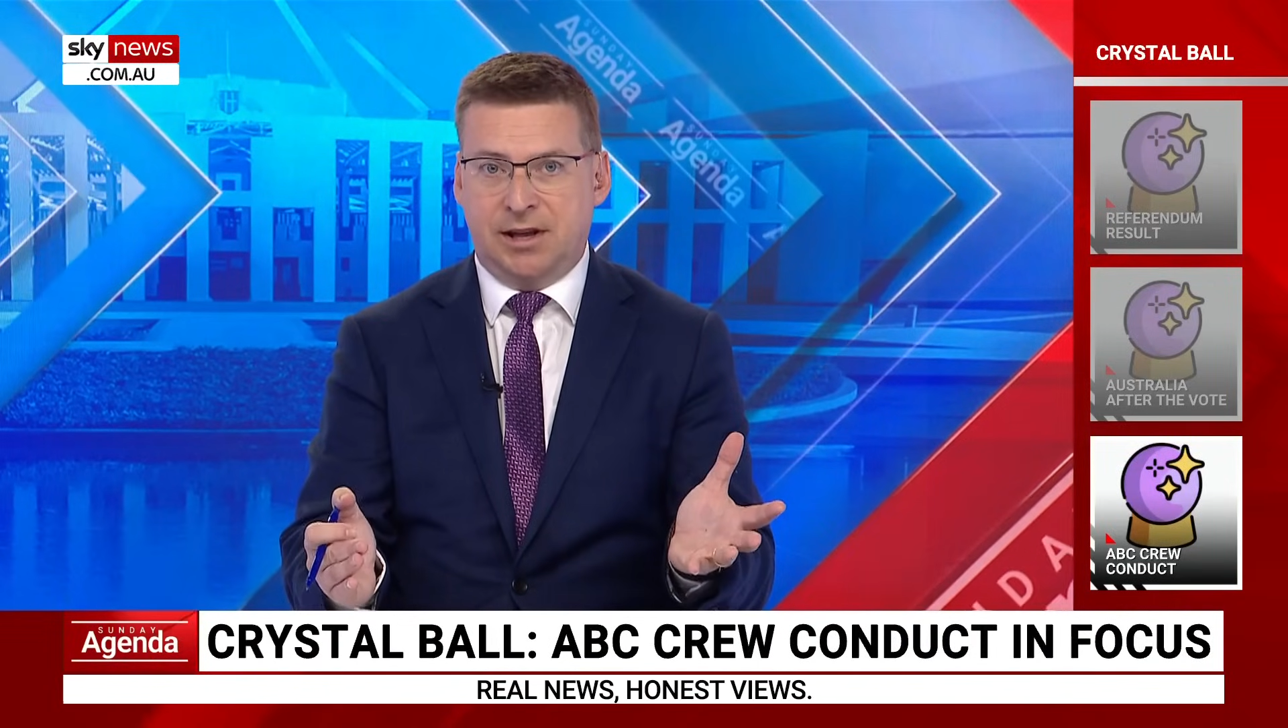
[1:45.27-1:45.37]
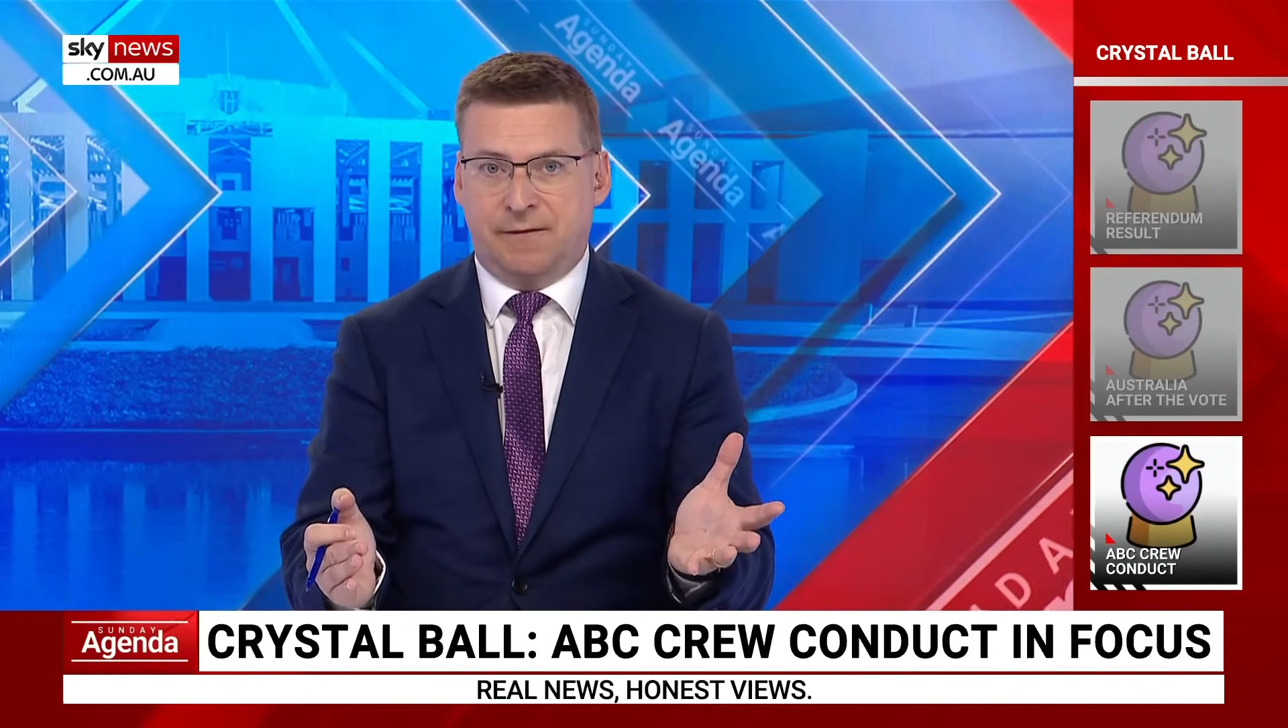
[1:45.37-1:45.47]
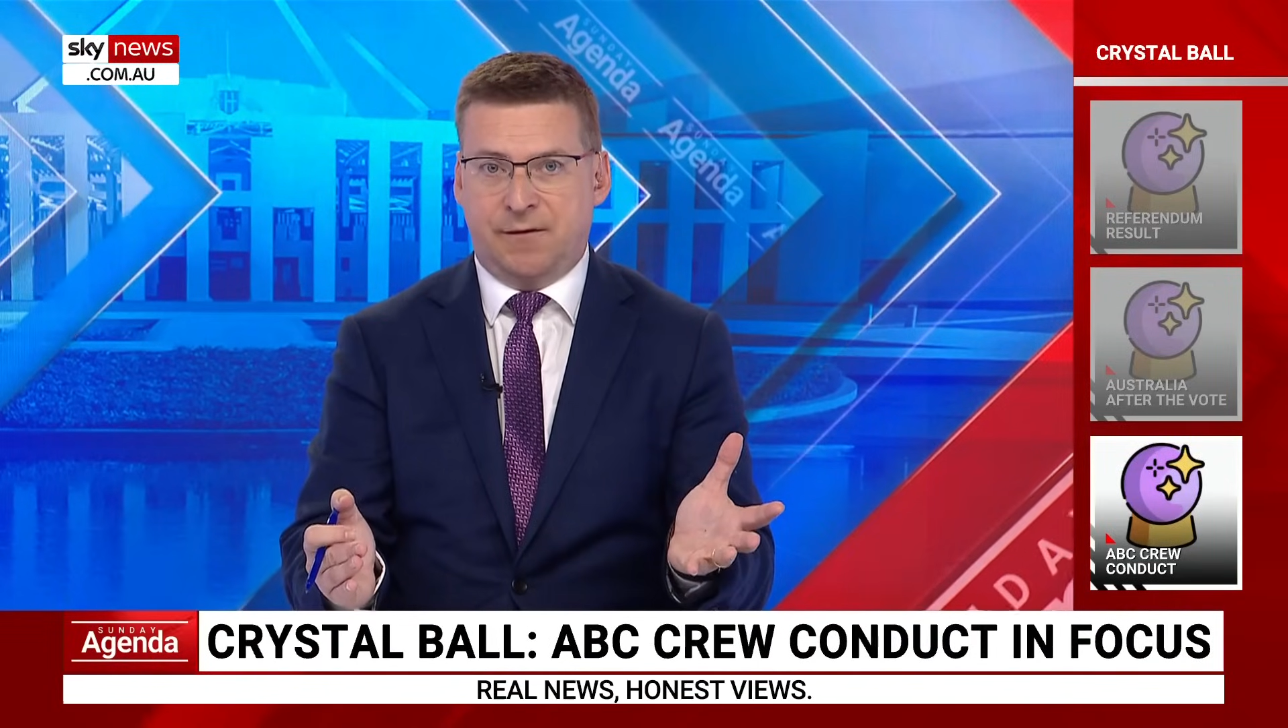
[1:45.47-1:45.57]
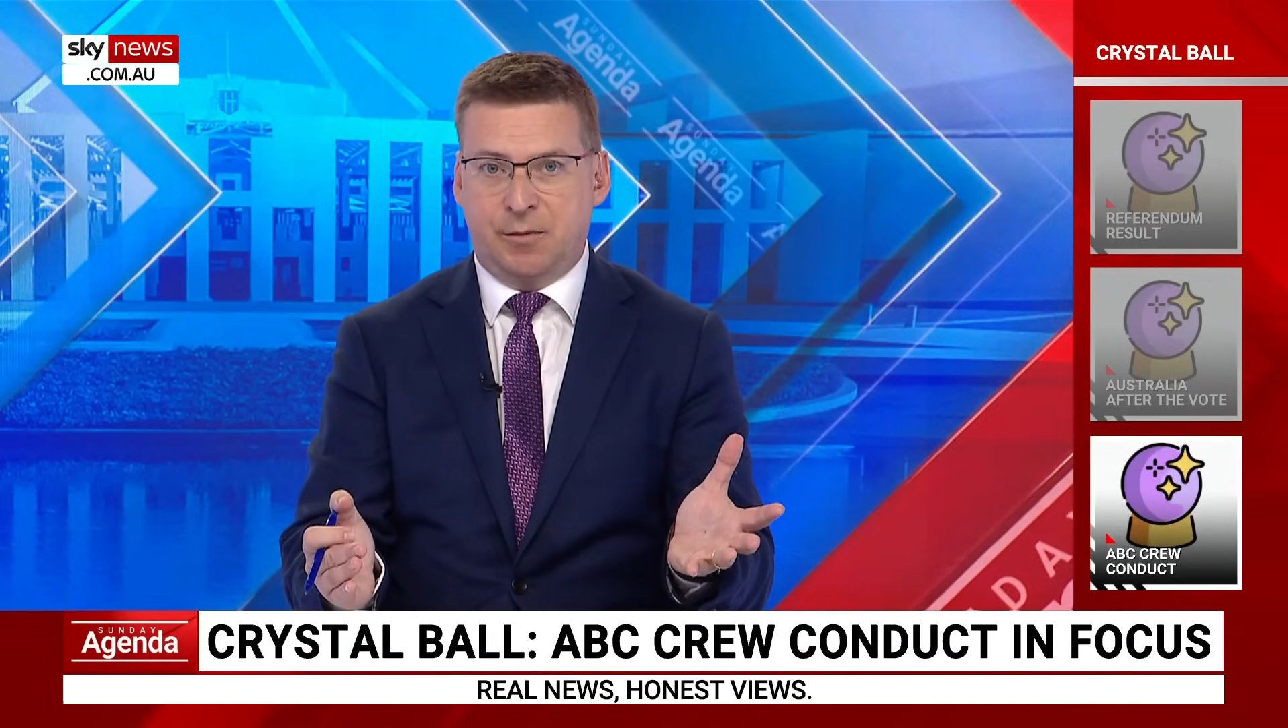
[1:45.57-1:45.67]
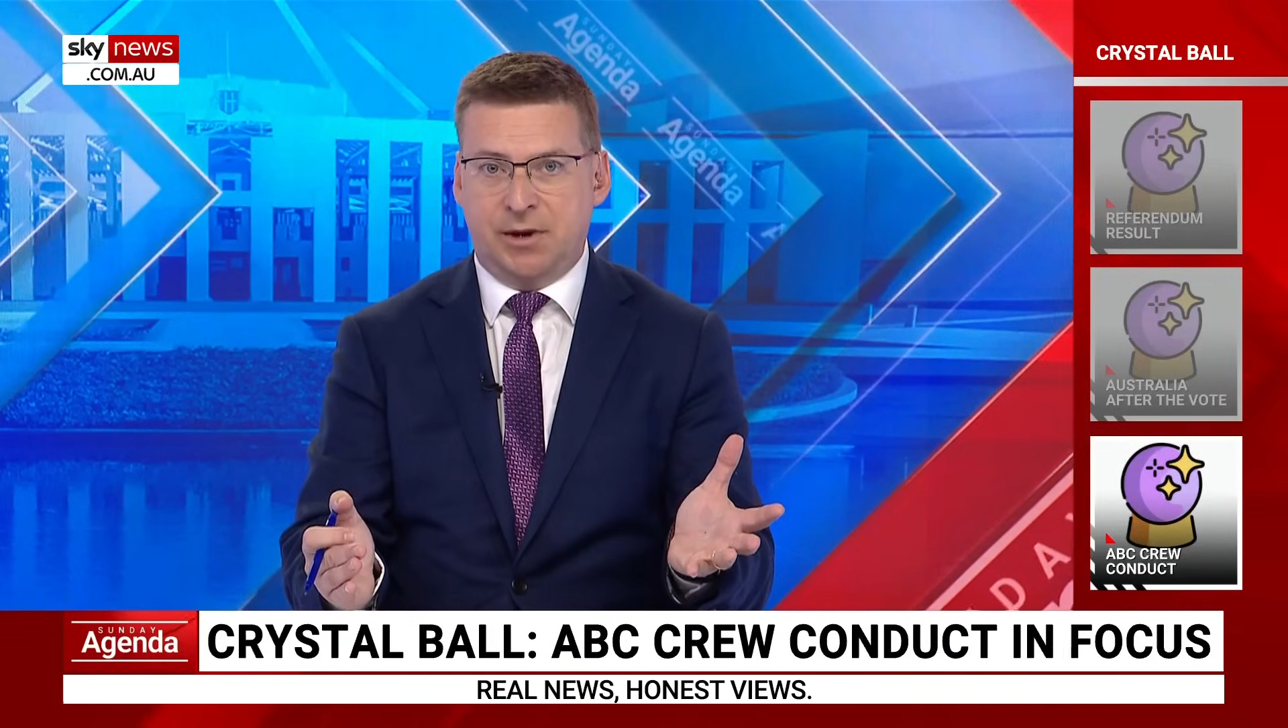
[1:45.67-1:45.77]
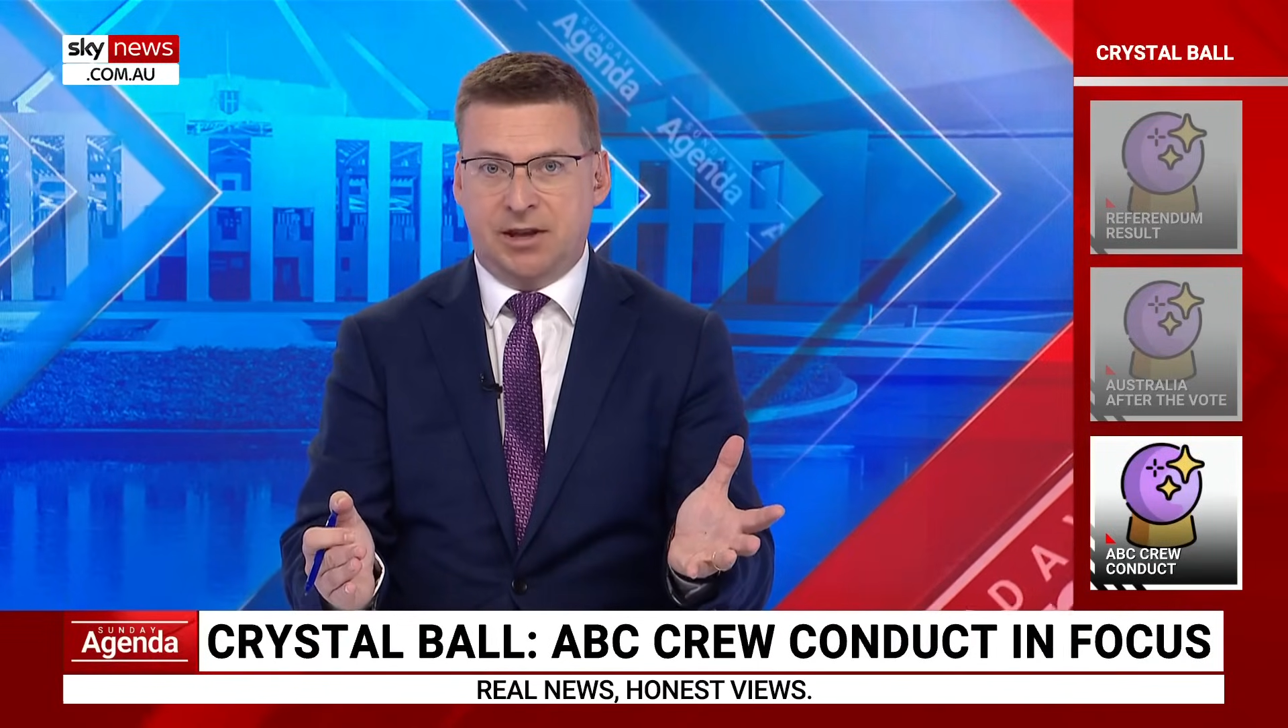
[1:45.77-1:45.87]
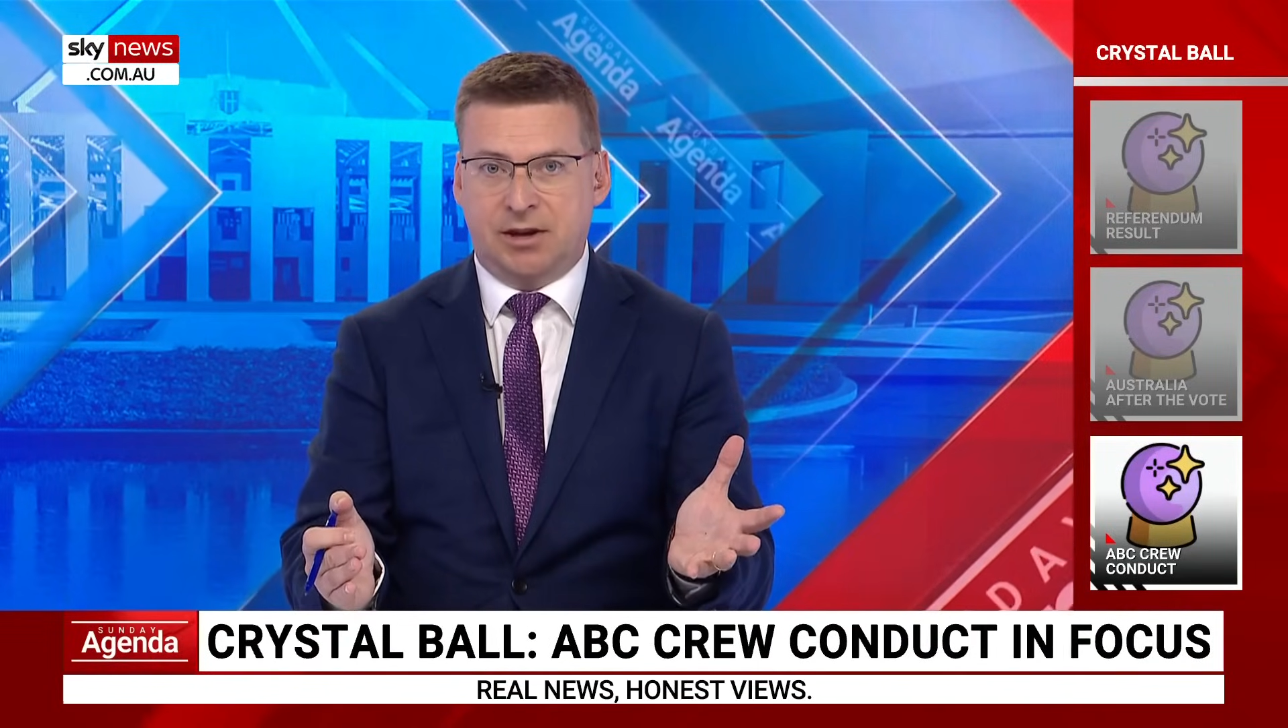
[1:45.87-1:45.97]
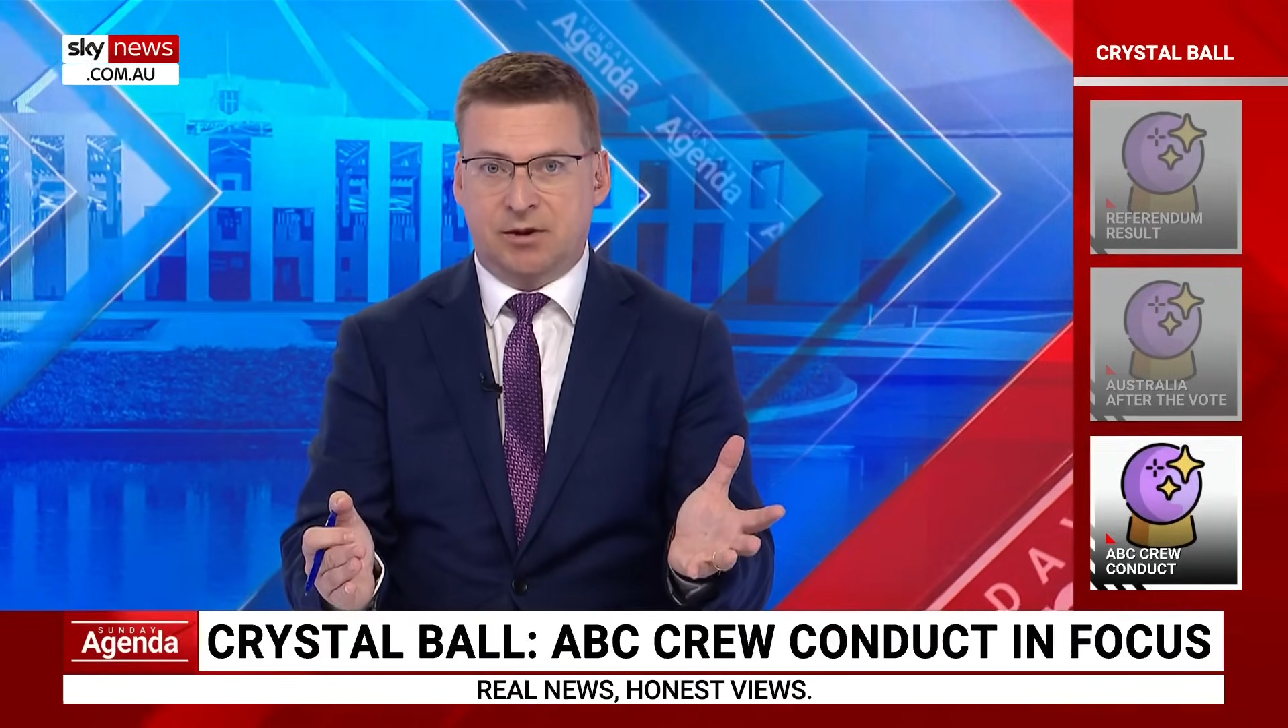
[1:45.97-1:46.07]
their filming of the